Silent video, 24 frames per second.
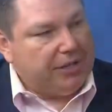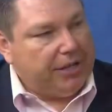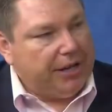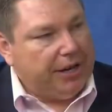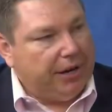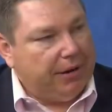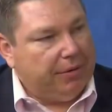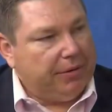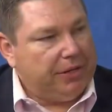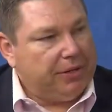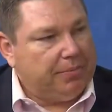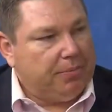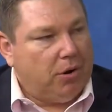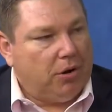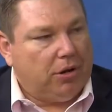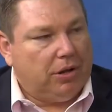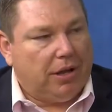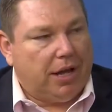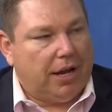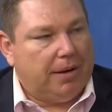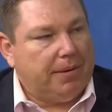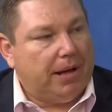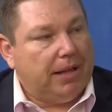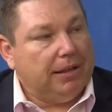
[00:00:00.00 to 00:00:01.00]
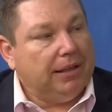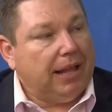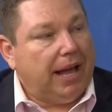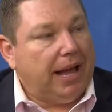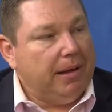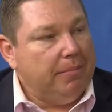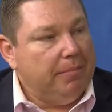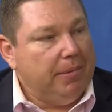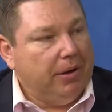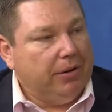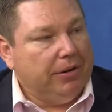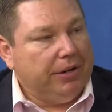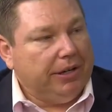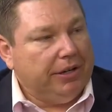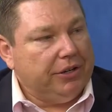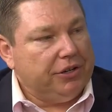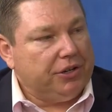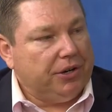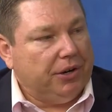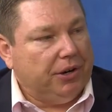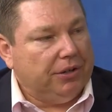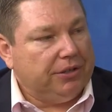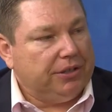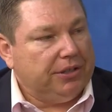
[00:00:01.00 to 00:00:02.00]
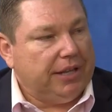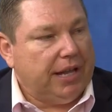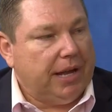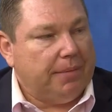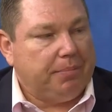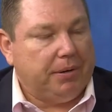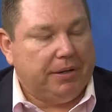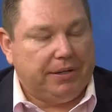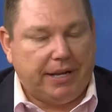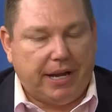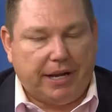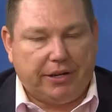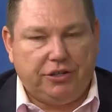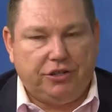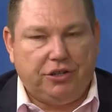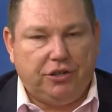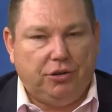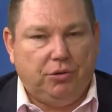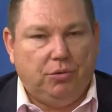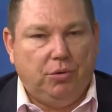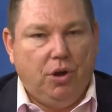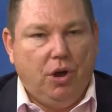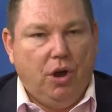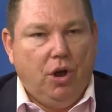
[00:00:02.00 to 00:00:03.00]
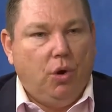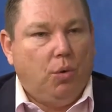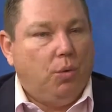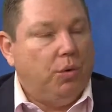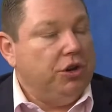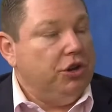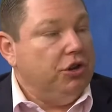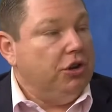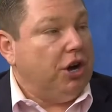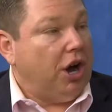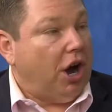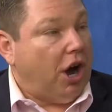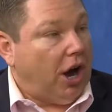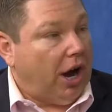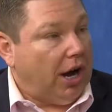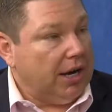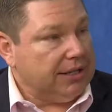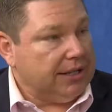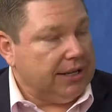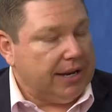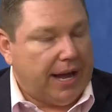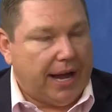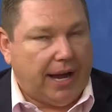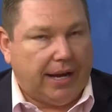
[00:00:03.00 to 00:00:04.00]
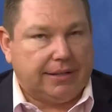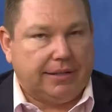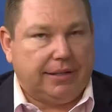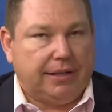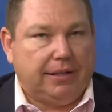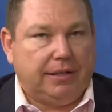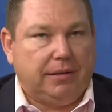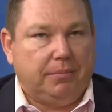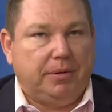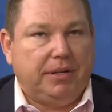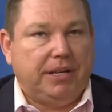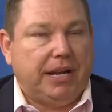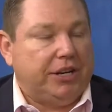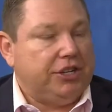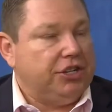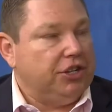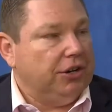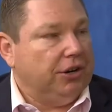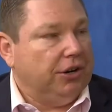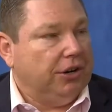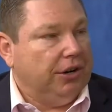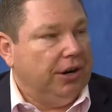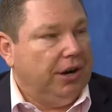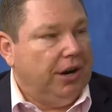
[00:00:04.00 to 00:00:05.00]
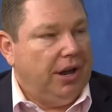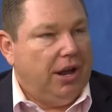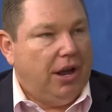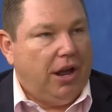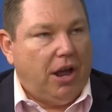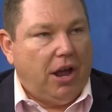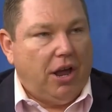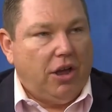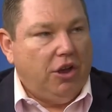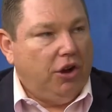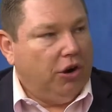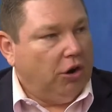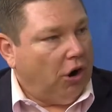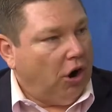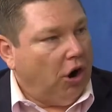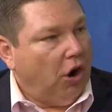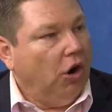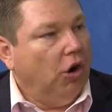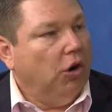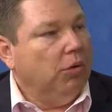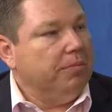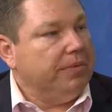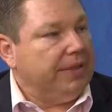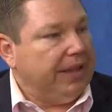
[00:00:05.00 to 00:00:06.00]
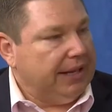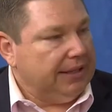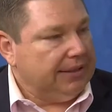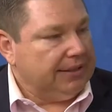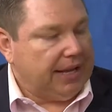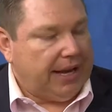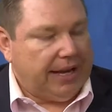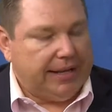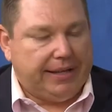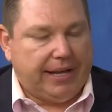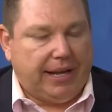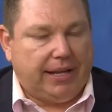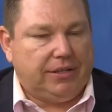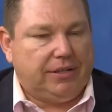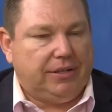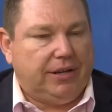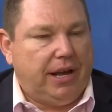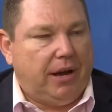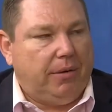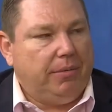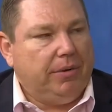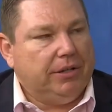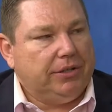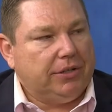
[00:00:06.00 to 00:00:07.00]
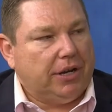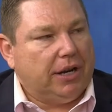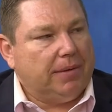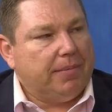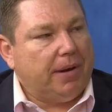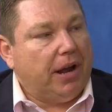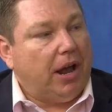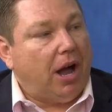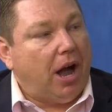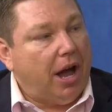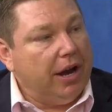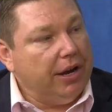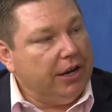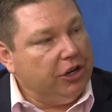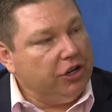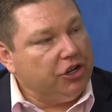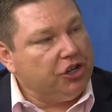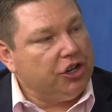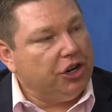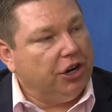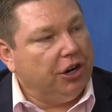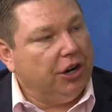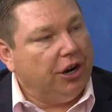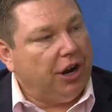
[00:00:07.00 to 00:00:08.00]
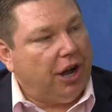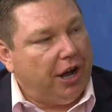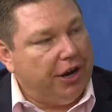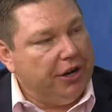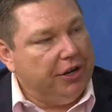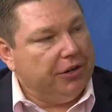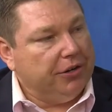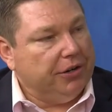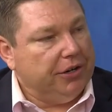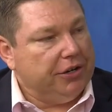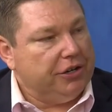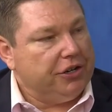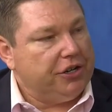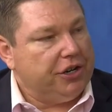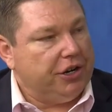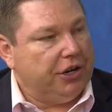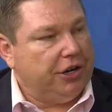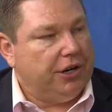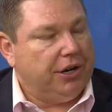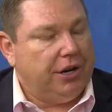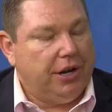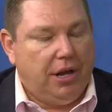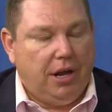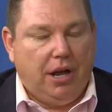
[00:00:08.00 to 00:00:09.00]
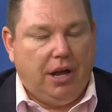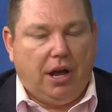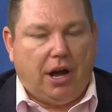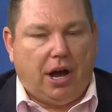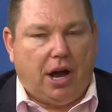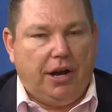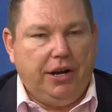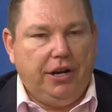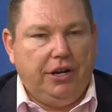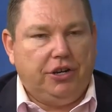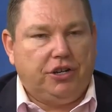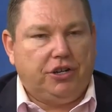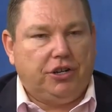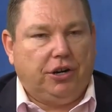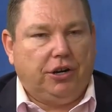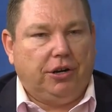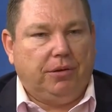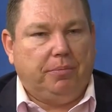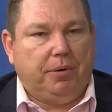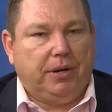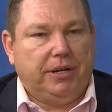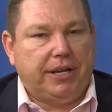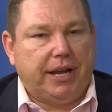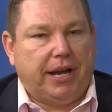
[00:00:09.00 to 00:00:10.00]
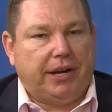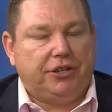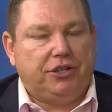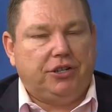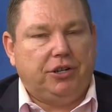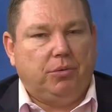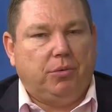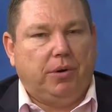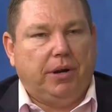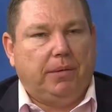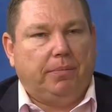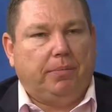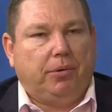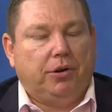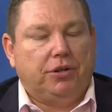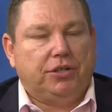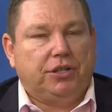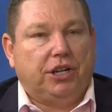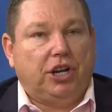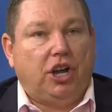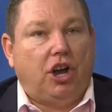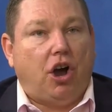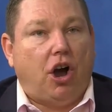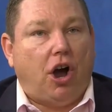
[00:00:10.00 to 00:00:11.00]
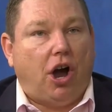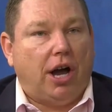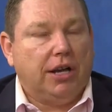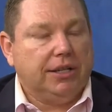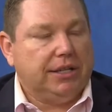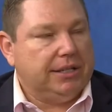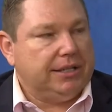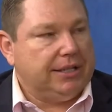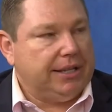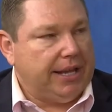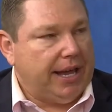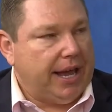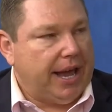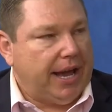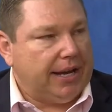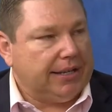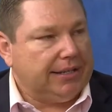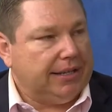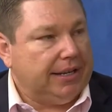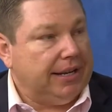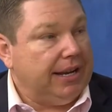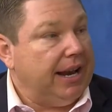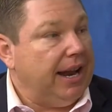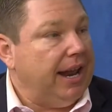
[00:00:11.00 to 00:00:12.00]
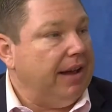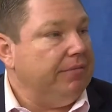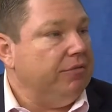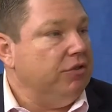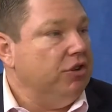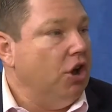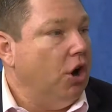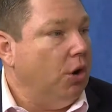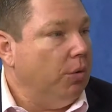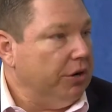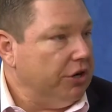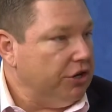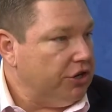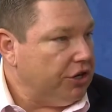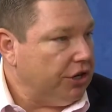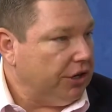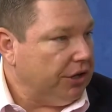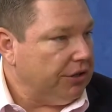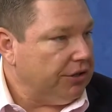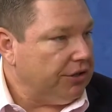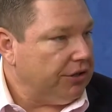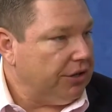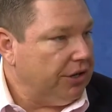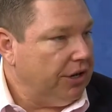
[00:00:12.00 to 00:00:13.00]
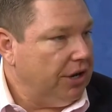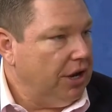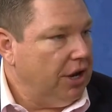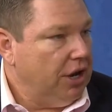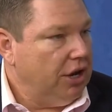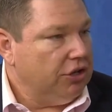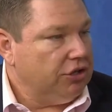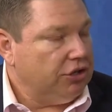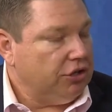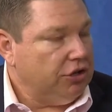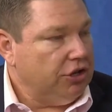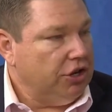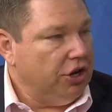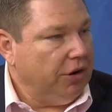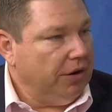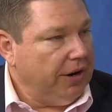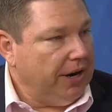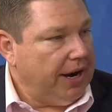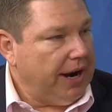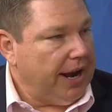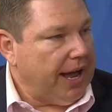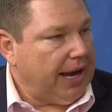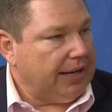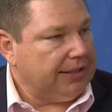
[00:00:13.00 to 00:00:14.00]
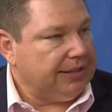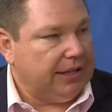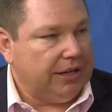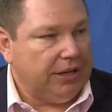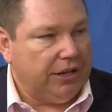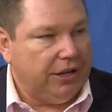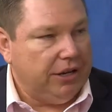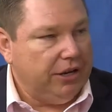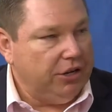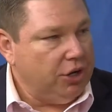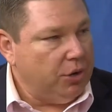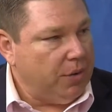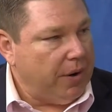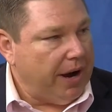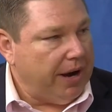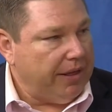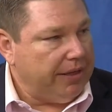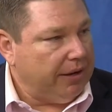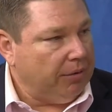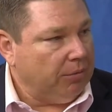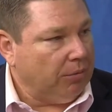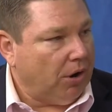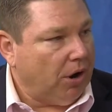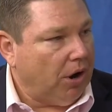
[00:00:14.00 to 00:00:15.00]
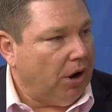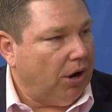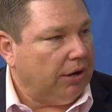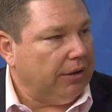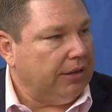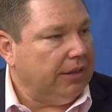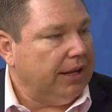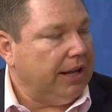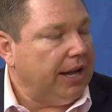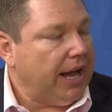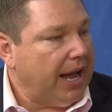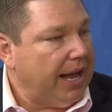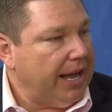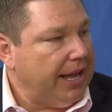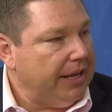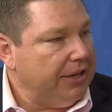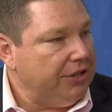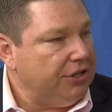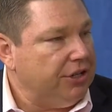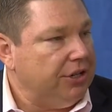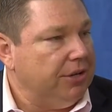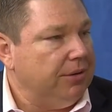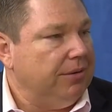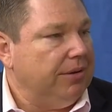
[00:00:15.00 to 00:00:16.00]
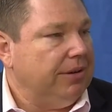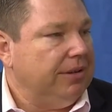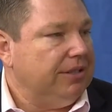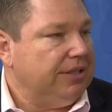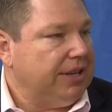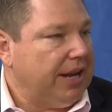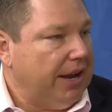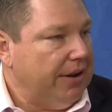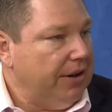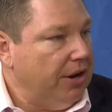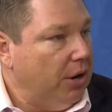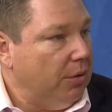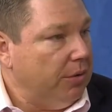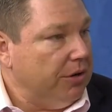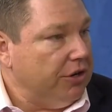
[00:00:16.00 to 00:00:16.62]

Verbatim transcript: here, we spoke a lot about liability insurance, and that yes. protects you when you cause an accident, to protect your your home, things like that. So now I want to talk about uninsured, underinsured. Uninsured protects you when a person causes the accident and have no insurance. So you're in an accident, you didn't do anything wrong, the guy hits you, it's got no